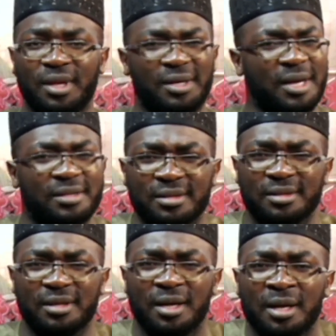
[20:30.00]

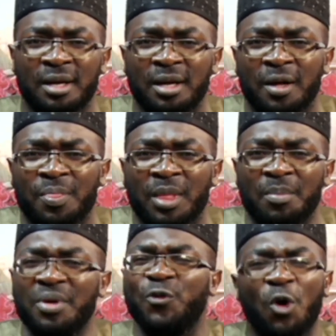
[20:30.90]
Yes,
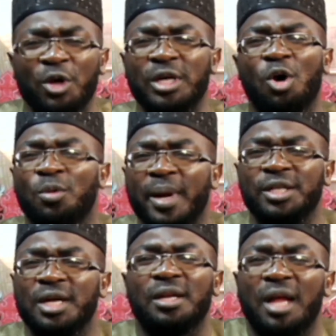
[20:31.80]
before the
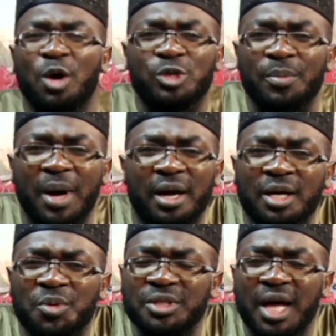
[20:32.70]
Almighty Allah
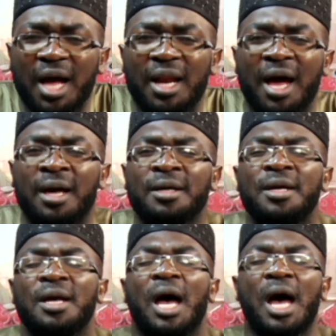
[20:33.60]
tabaraka wa ta'ala,
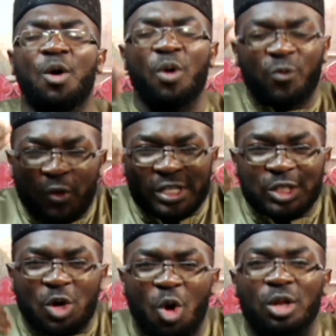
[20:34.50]
our
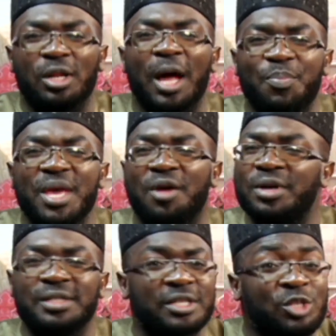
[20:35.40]
physical
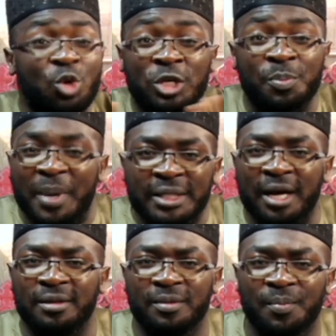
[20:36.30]
appearances don't
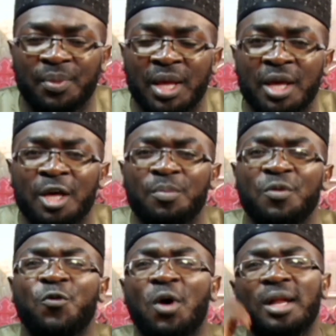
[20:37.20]
matter.
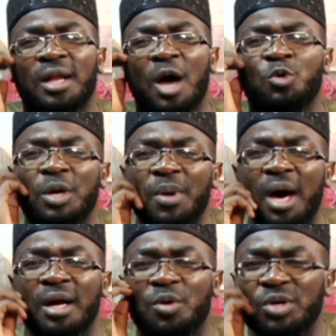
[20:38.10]
Before Allah
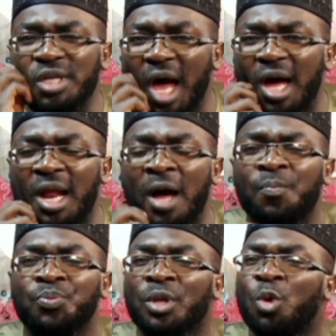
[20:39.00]
tabaraka wa
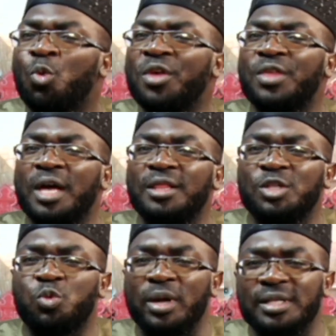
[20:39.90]
ta'ala, whether
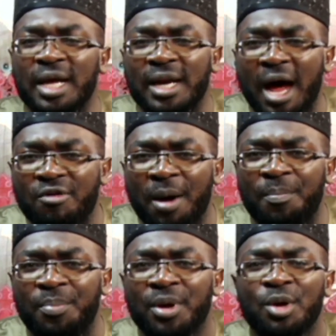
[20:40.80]
this one is an
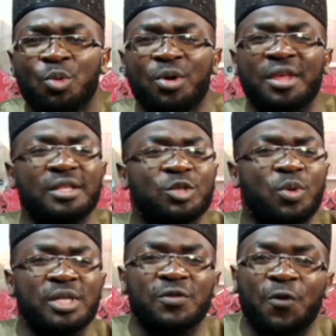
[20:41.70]
Arab, whether this
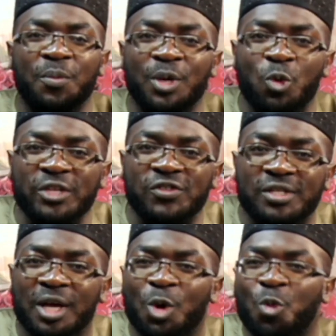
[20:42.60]
one is from the
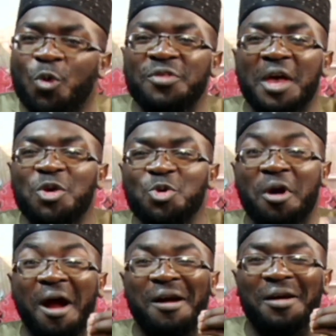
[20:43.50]
West, whether you
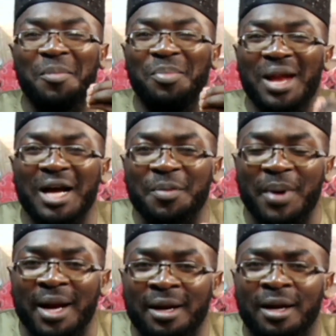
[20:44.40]
are a black
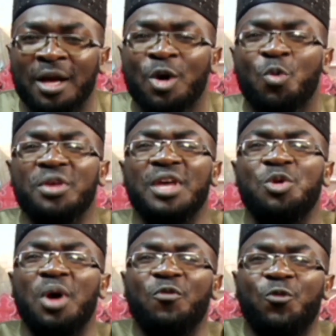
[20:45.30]
man, whether
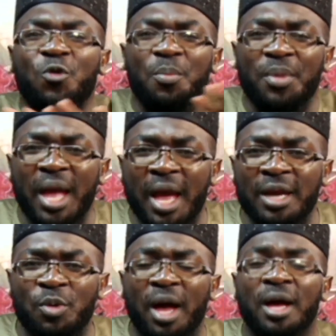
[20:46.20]
you are from
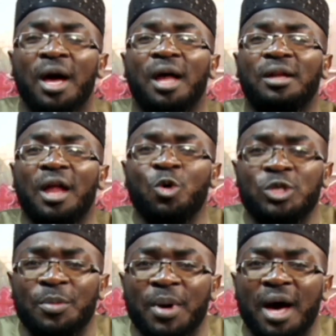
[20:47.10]
anywhere. Allah wa
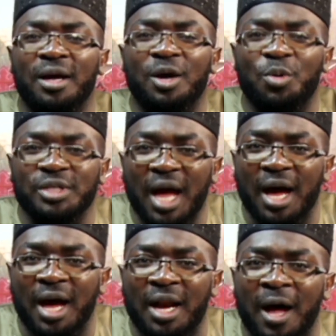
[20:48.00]

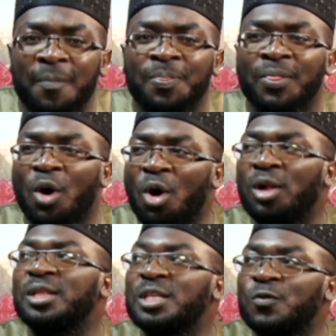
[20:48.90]
ta'ala,
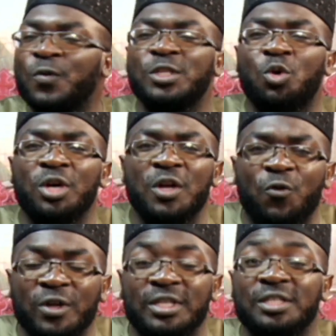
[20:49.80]
all these physical
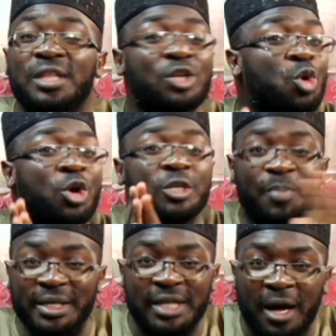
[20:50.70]
differences, they don't
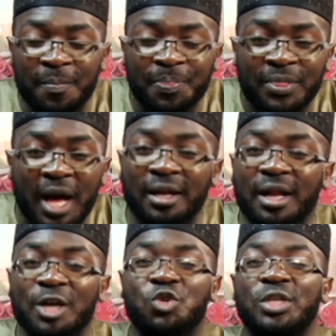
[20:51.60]
matter.
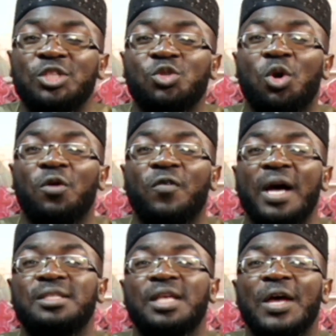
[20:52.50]
Allah treats all of
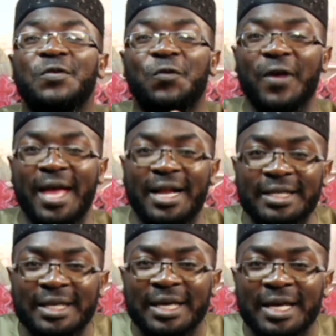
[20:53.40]
us
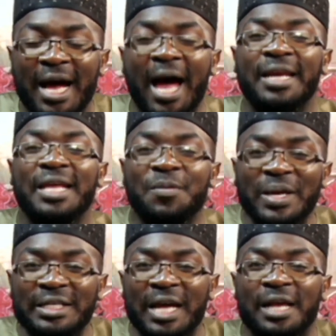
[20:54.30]
fairly and He
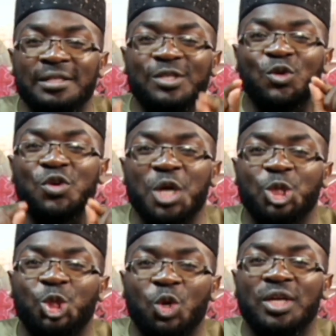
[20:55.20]
maintains His
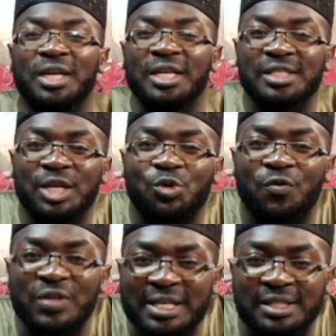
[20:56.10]
creation in a state
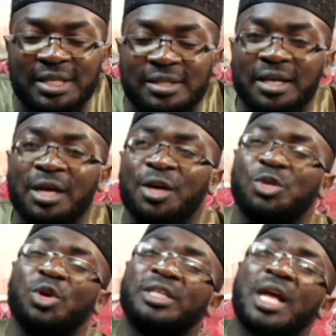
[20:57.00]
of justice.
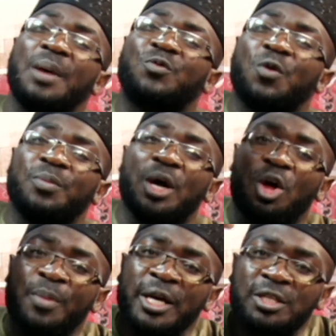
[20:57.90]
So it comes from the
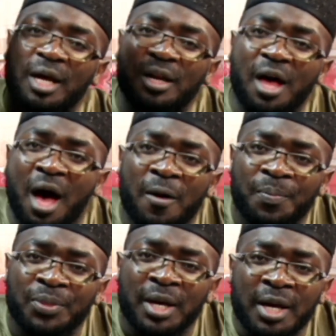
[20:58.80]
Almighty Allah.